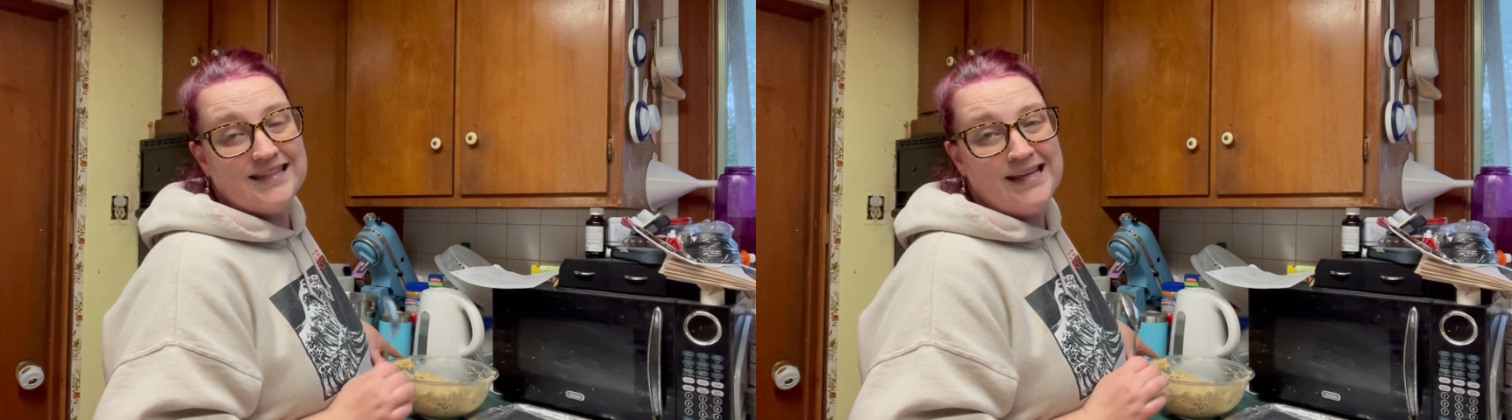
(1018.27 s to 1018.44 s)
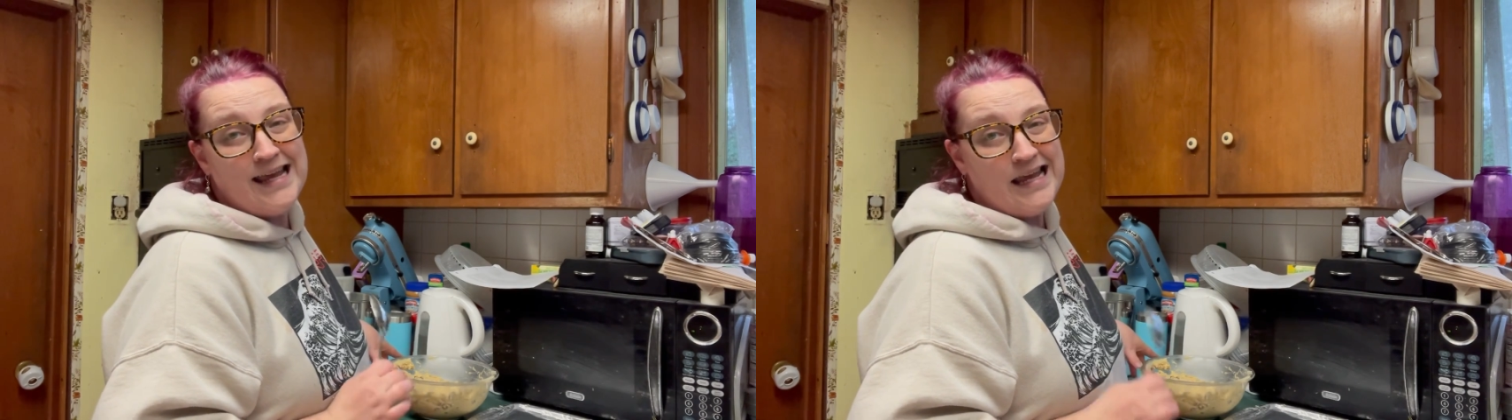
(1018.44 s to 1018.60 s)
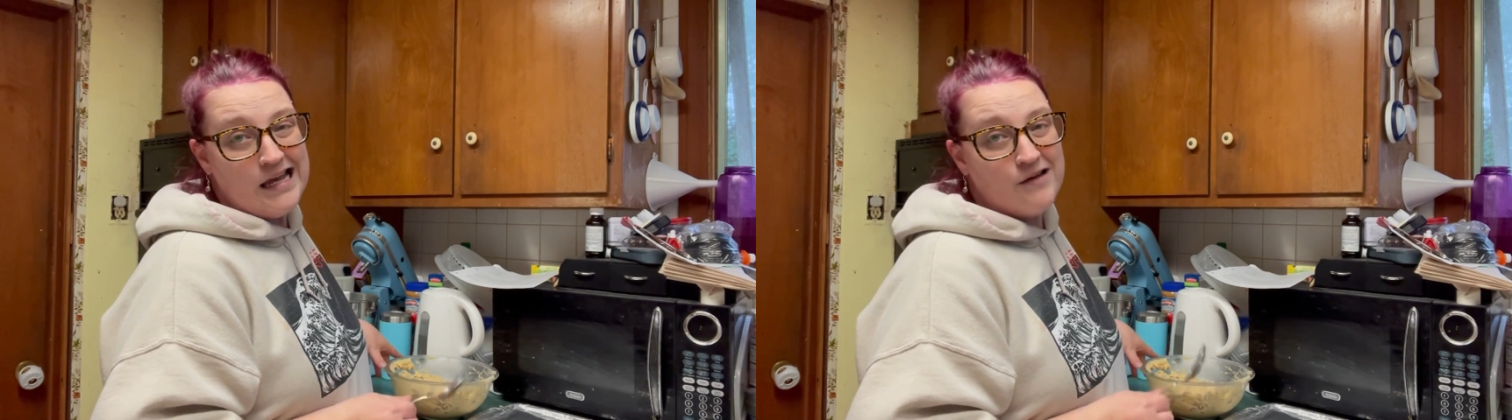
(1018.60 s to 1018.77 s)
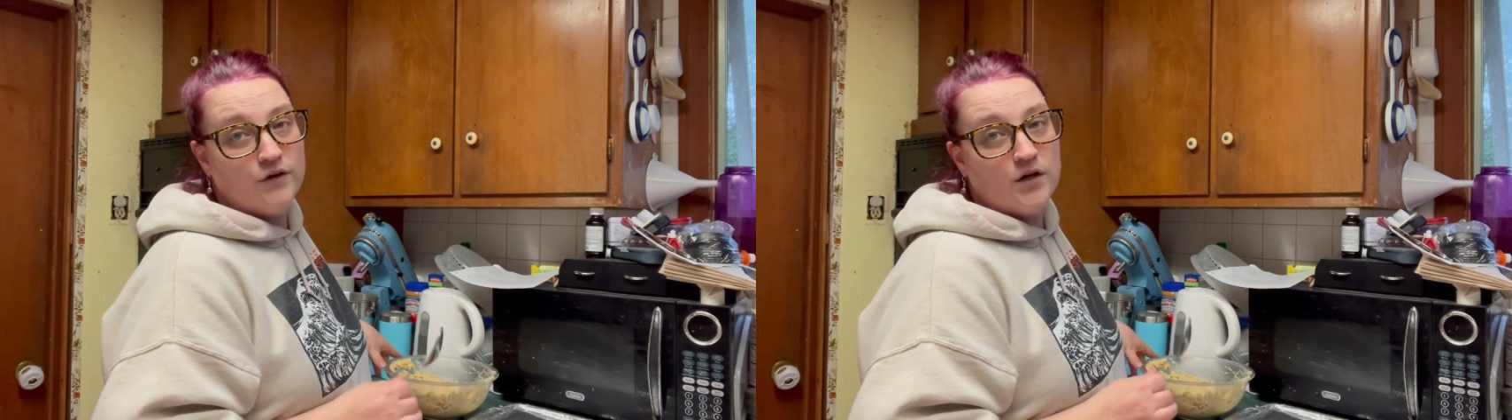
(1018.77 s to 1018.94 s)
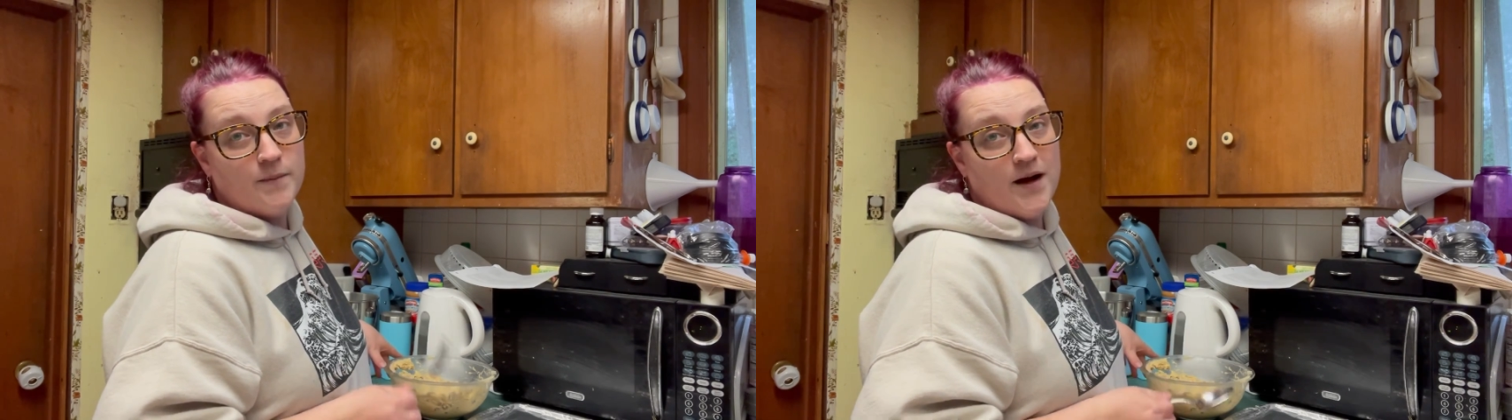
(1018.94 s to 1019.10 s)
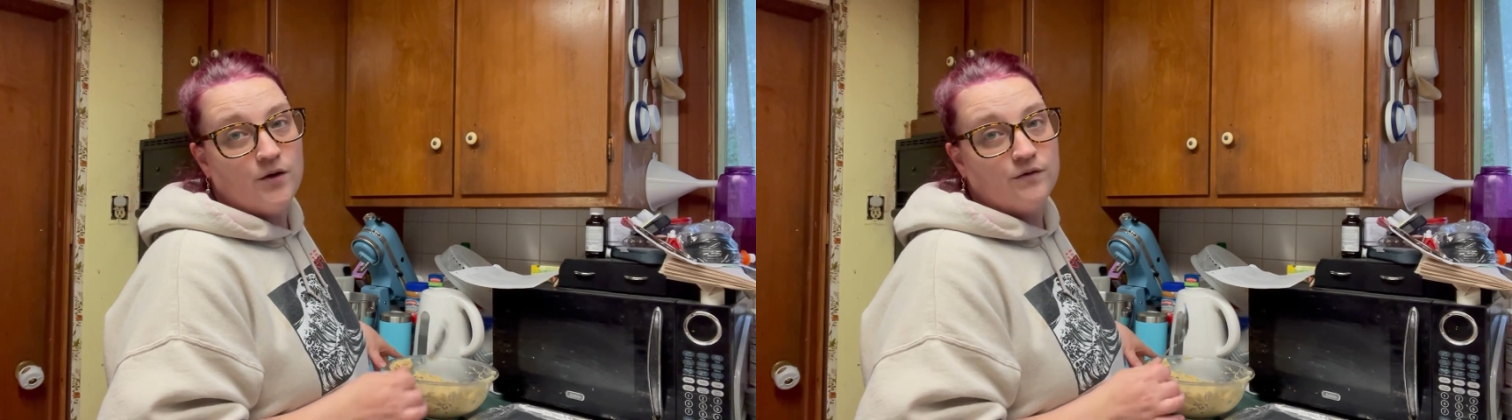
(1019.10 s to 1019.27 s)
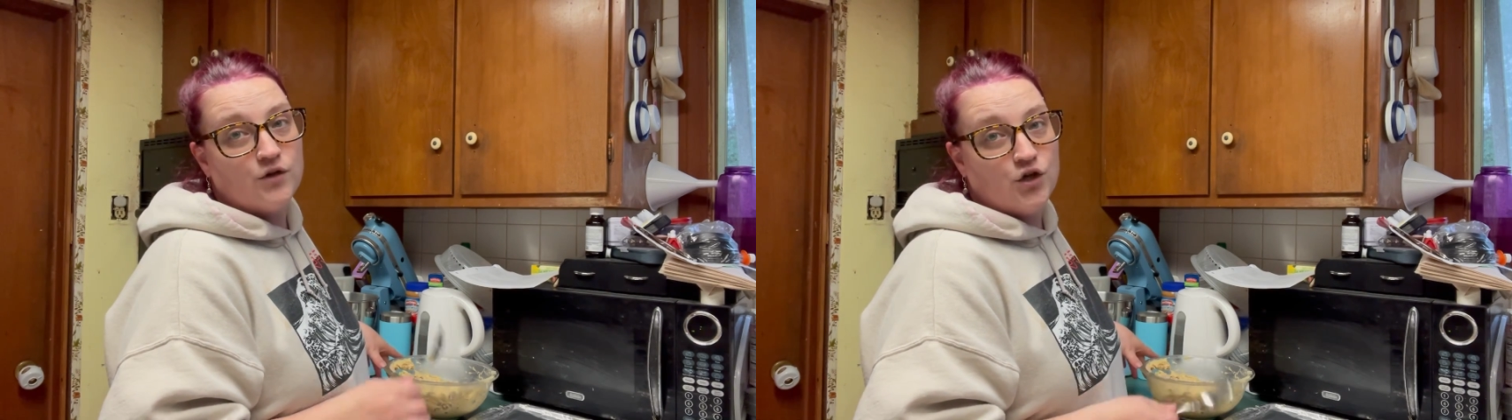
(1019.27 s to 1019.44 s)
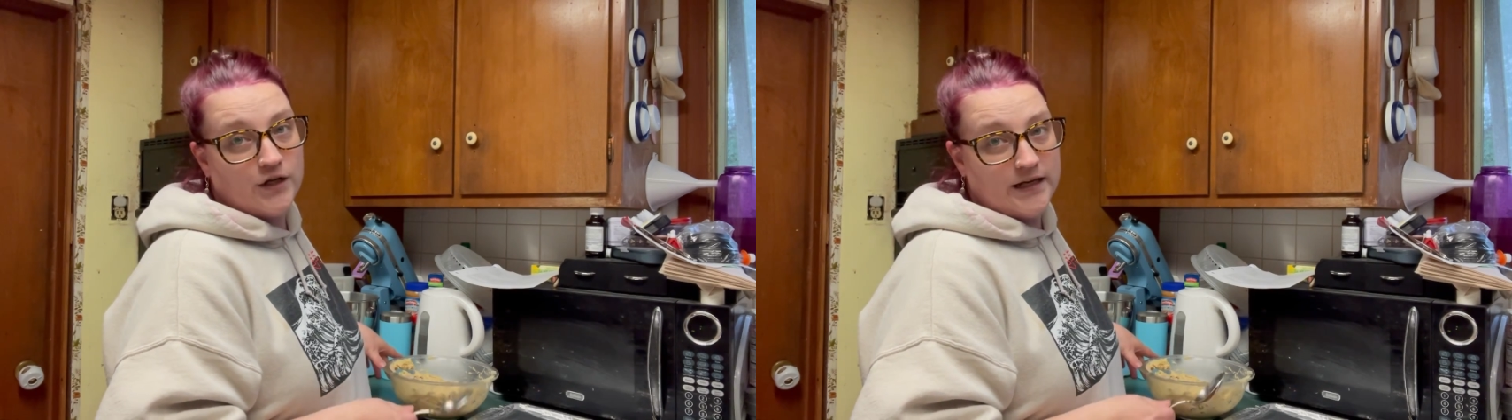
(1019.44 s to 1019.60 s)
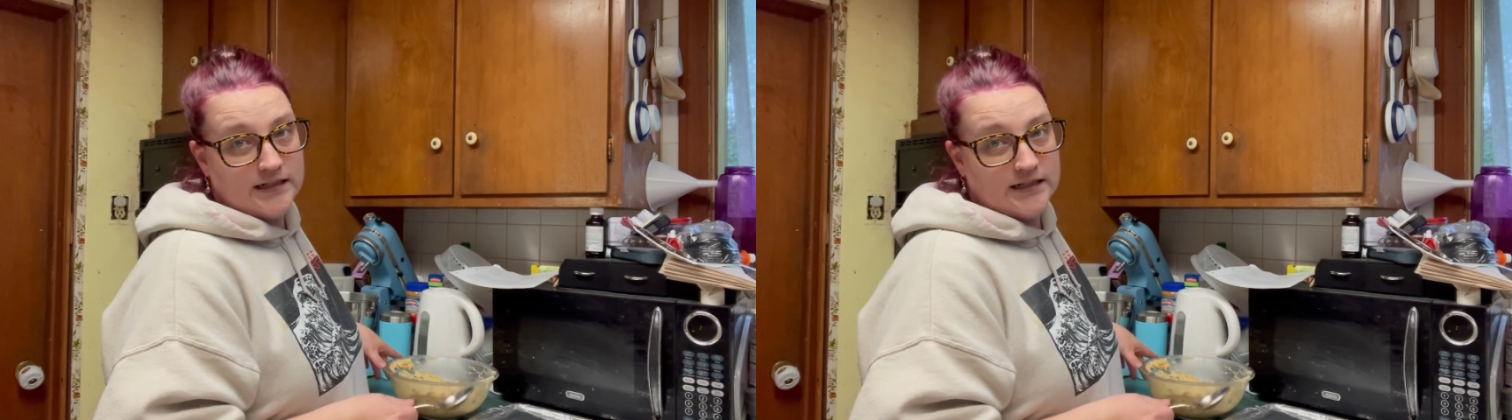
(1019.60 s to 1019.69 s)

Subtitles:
an even amount of cooking